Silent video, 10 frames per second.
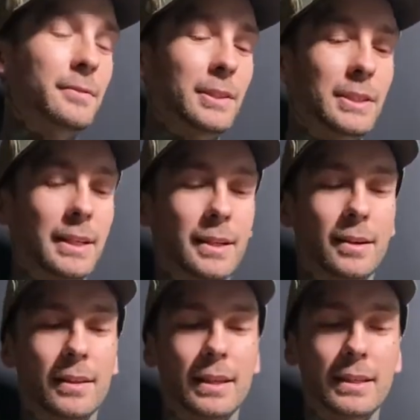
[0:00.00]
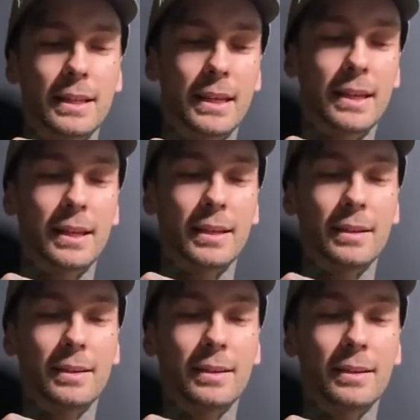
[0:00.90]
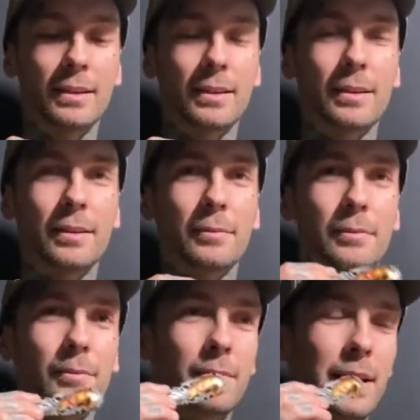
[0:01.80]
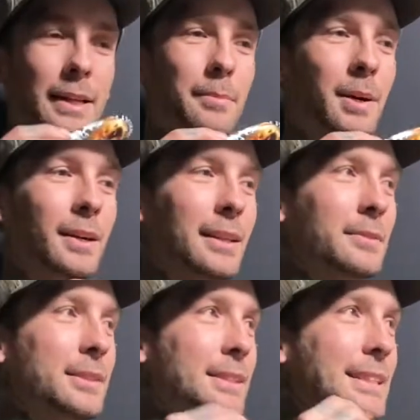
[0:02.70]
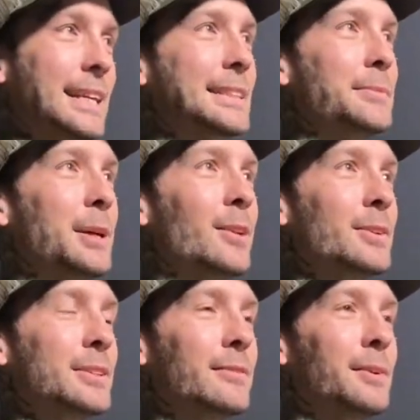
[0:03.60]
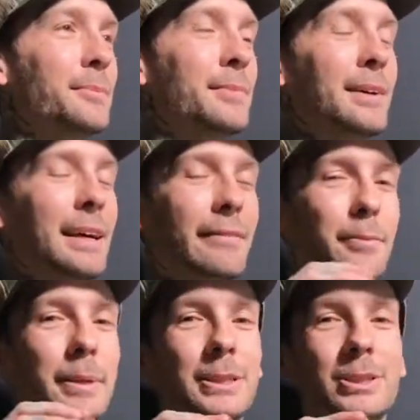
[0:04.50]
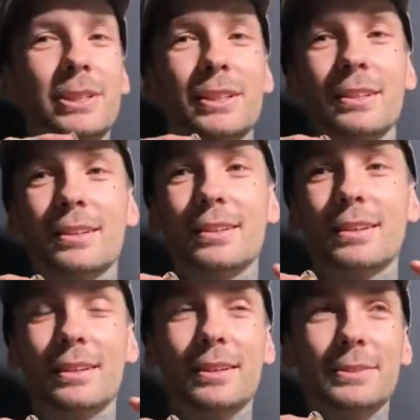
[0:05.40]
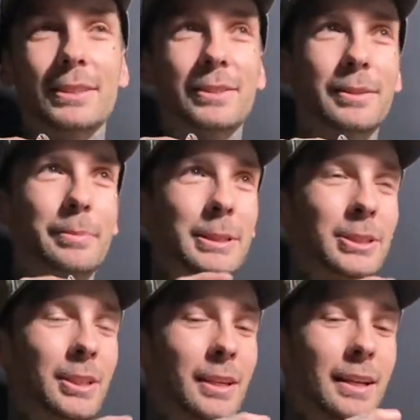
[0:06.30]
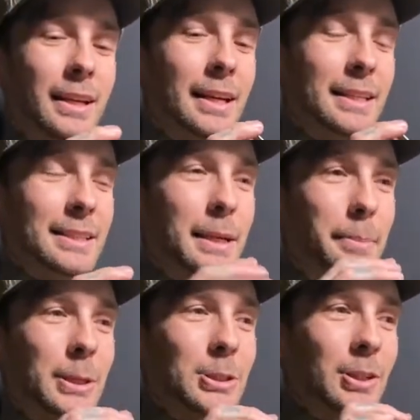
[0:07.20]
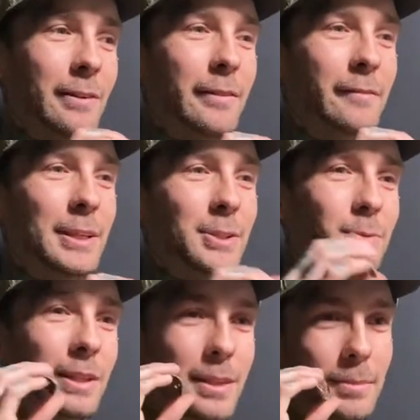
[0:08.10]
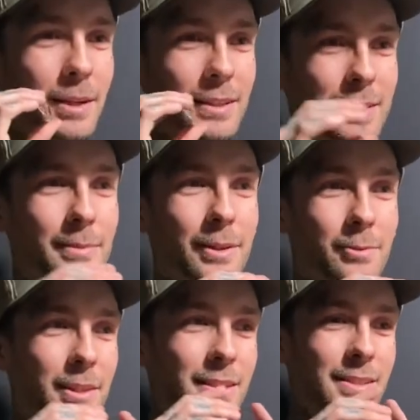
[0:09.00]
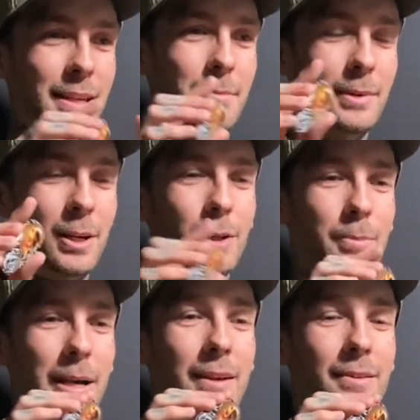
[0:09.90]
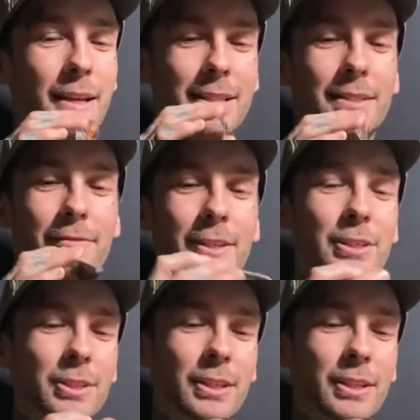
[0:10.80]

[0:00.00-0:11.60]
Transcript: fish that I caught that day ate a bug that was the exact same colors of him. I have a picture. I'll send you the picture. It's like a picture of the fish with the bug in his mouth with the same color pattern as the fish.